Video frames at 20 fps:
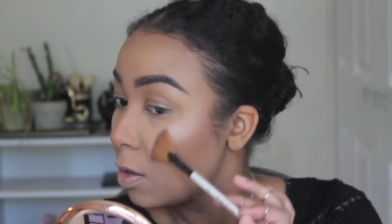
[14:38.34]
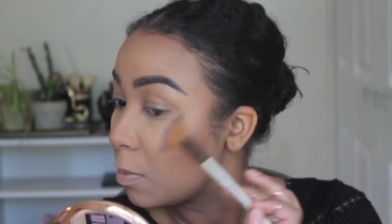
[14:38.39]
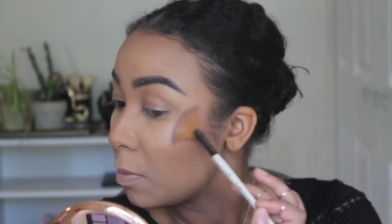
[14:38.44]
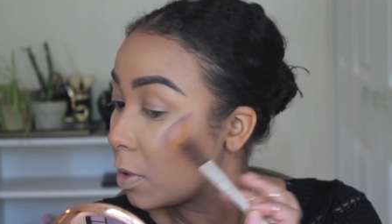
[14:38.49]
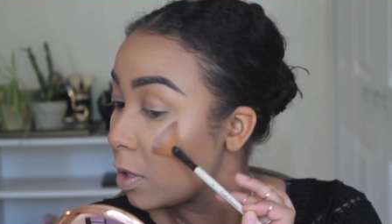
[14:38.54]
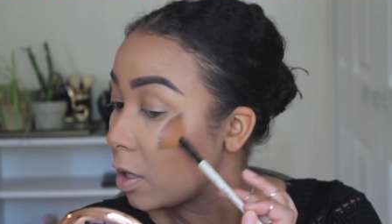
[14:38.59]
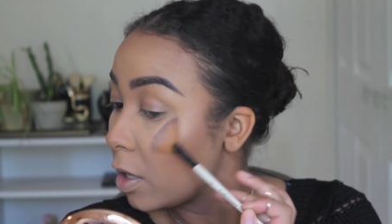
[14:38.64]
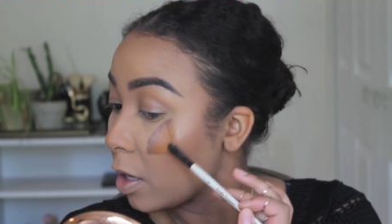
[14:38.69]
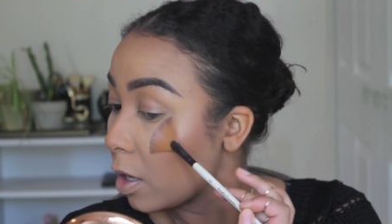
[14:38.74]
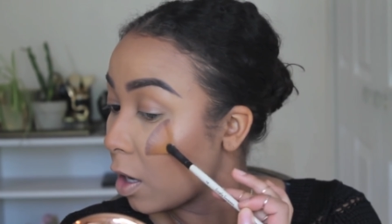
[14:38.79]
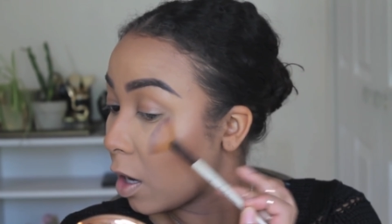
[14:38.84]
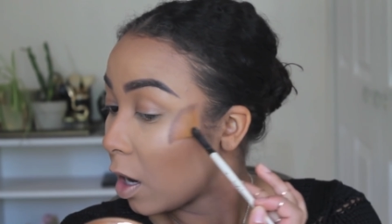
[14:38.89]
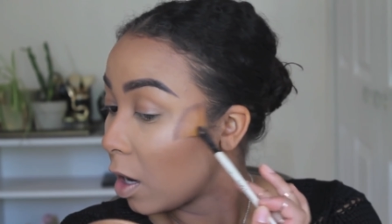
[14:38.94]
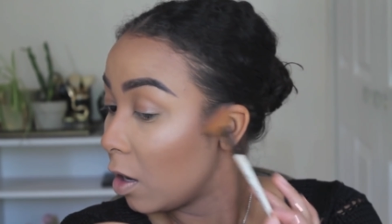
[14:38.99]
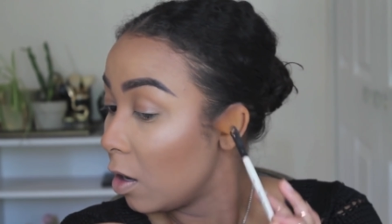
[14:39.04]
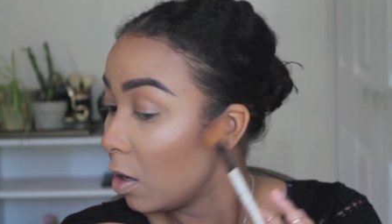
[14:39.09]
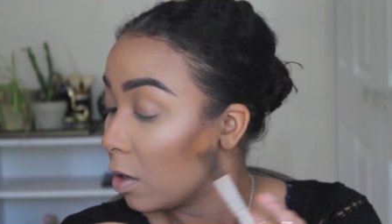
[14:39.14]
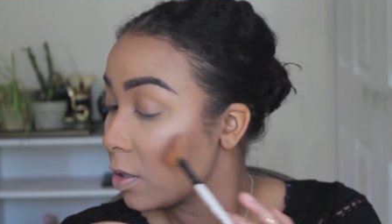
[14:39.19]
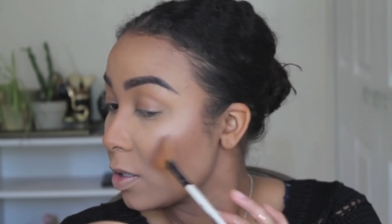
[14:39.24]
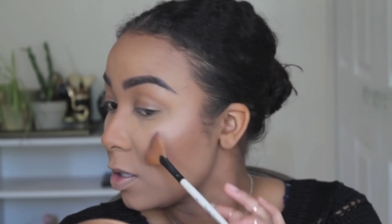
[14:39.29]
But like,
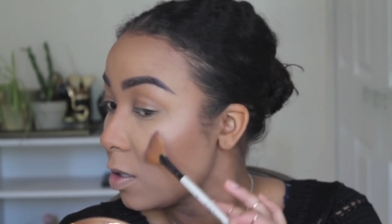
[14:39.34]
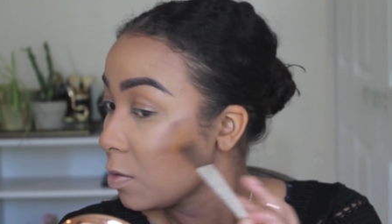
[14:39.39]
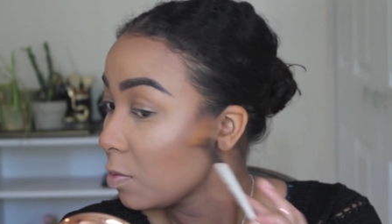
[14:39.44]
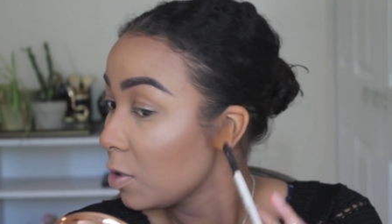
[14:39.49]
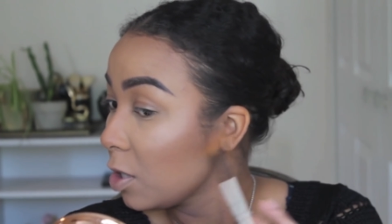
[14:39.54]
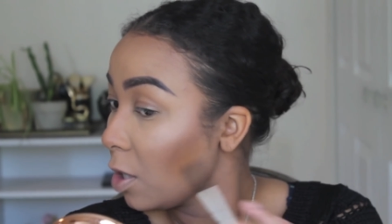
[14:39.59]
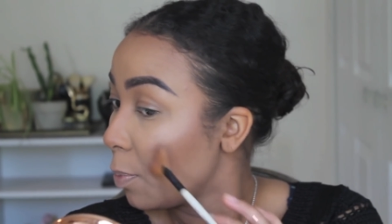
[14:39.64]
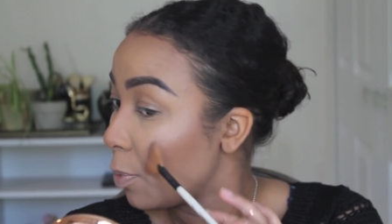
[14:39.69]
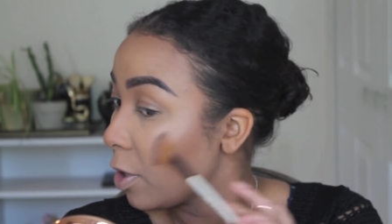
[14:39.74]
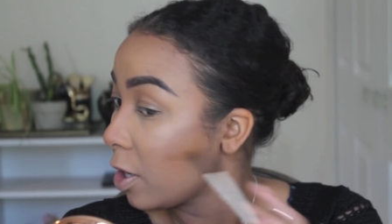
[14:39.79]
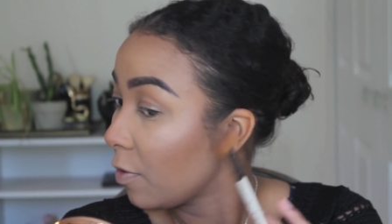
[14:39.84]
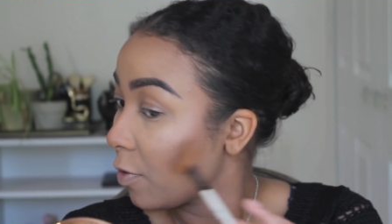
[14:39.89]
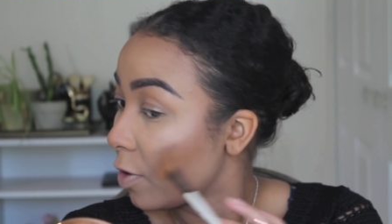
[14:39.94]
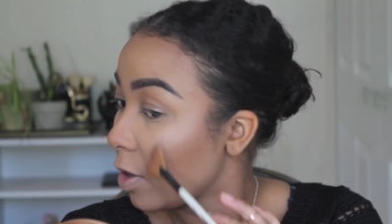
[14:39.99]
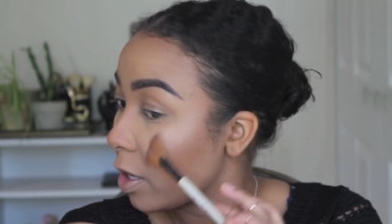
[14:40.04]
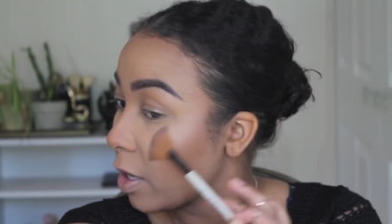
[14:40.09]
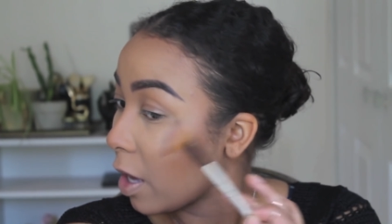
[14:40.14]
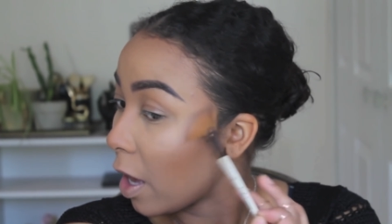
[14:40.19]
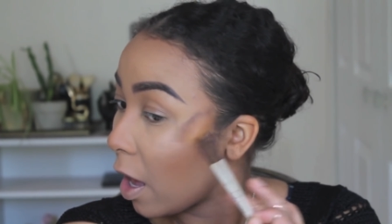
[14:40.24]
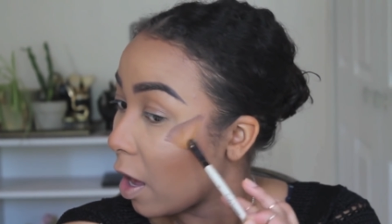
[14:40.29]
oh, this is really pretty for
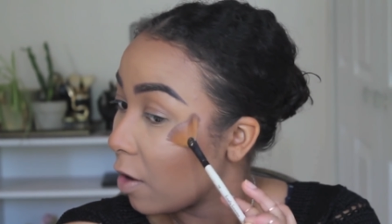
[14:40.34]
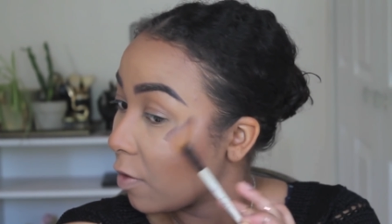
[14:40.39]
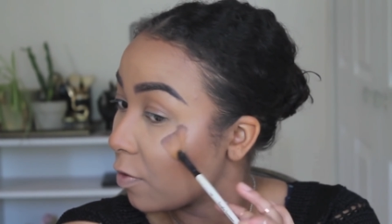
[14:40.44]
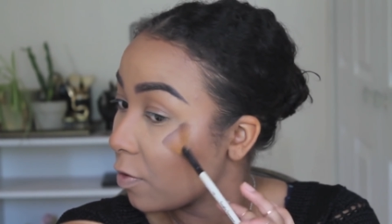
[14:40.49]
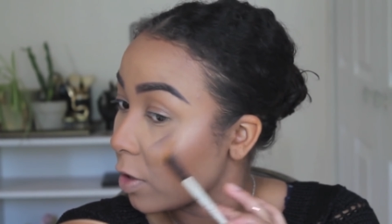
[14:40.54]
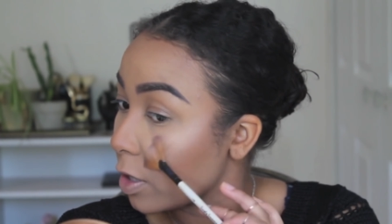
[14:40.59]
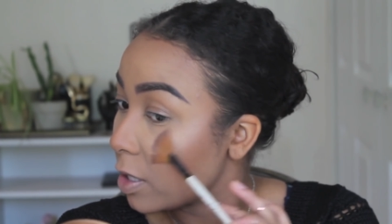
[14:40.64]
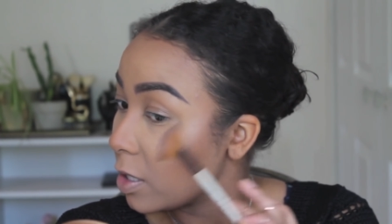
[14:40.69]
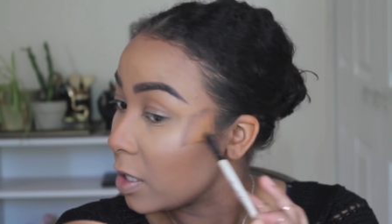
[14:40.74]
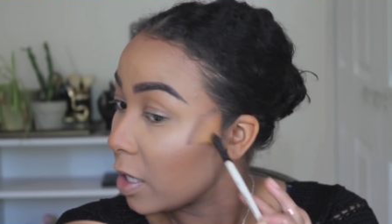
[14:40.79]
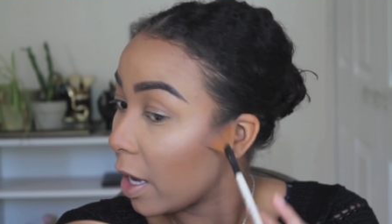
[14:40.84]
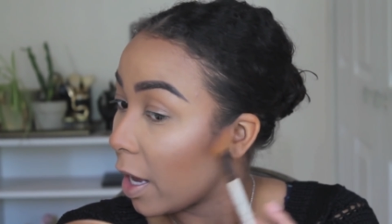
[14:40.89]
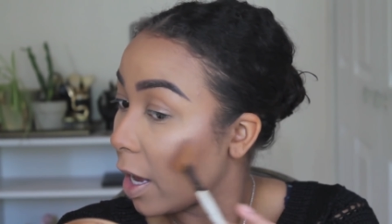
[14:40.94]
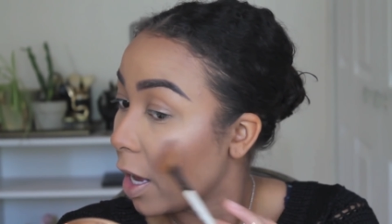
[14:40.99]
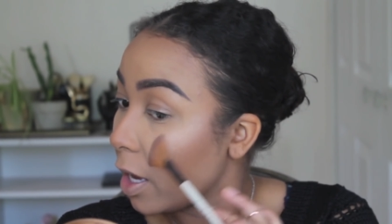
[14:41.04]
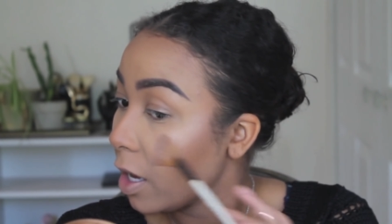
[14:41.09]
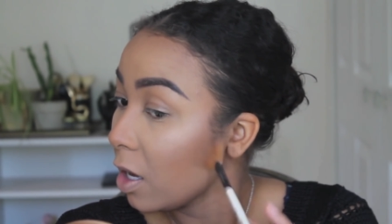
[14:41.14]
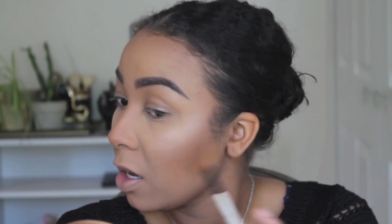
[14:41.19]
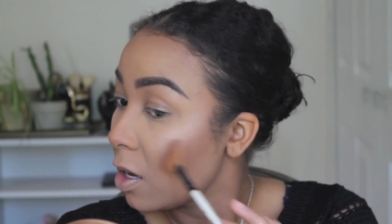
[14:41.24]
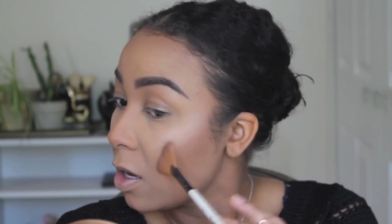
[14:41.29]
like every
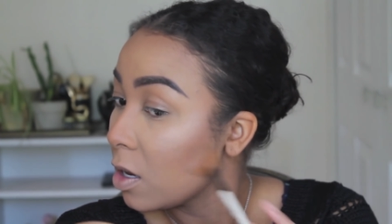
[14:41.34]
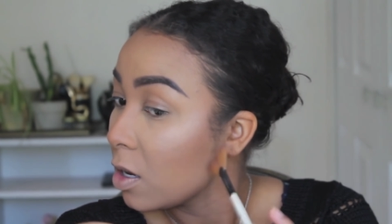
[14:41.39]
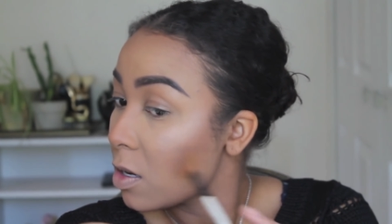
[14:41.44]
day.